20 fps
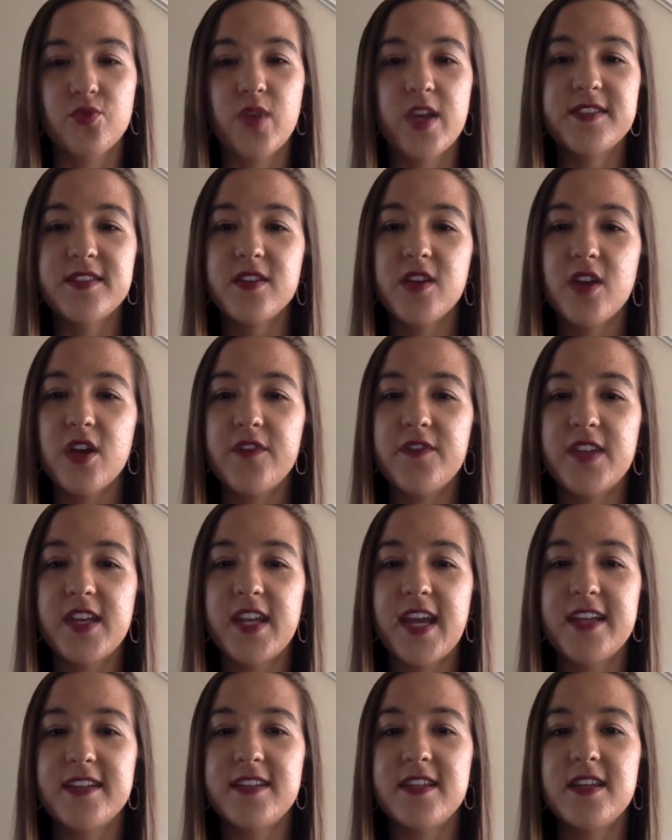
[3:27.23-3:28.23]
raising
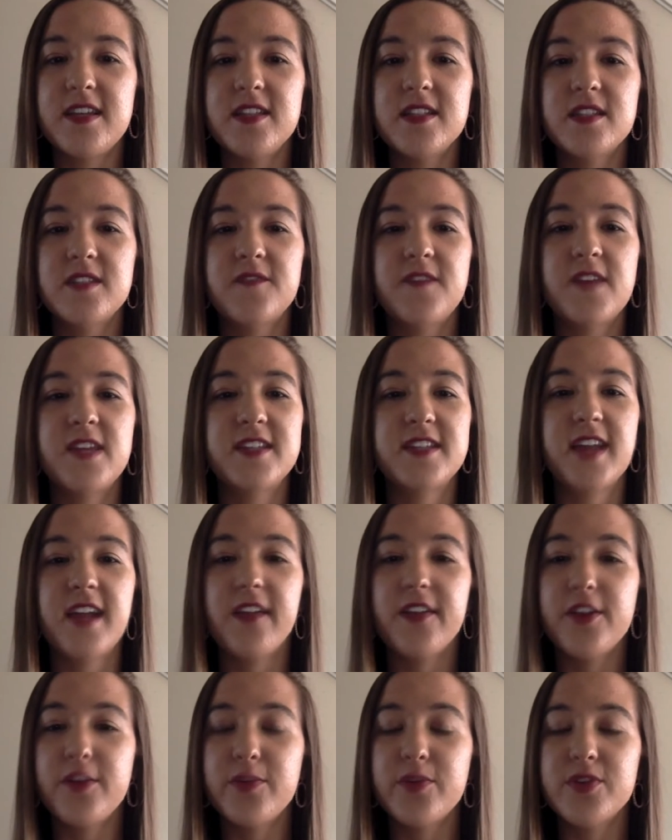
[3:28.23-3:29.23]
COVID-19's
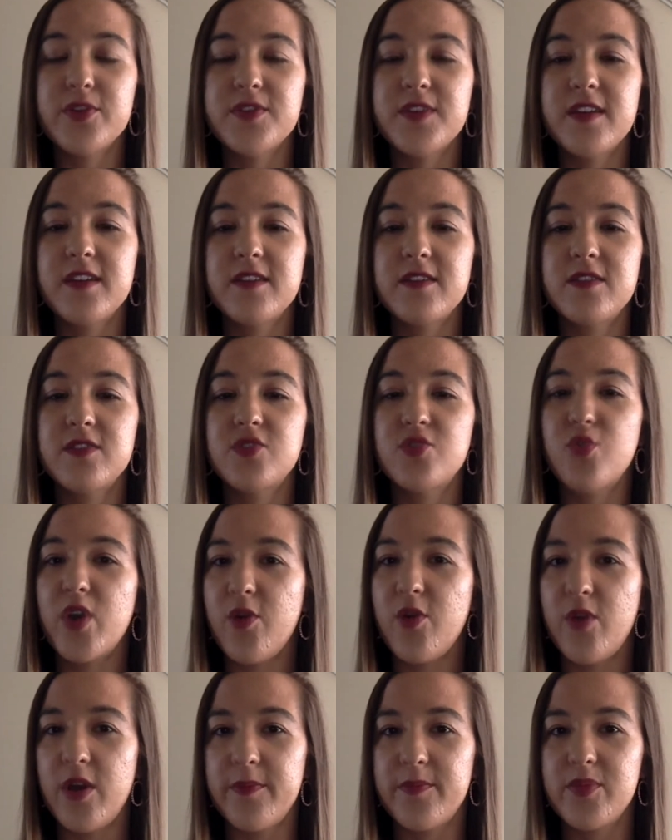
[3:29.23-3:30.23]
fatality percent to
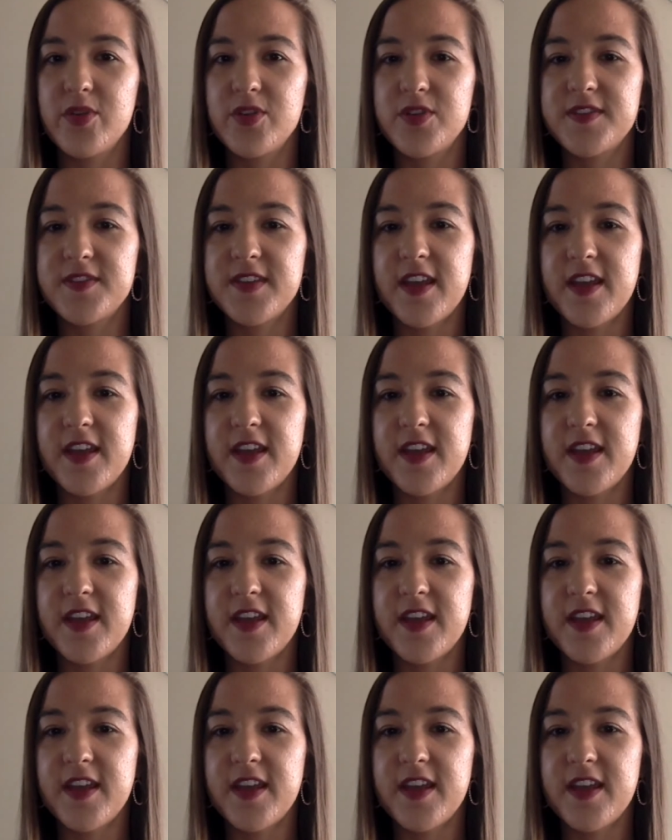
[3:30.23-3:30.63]
21%.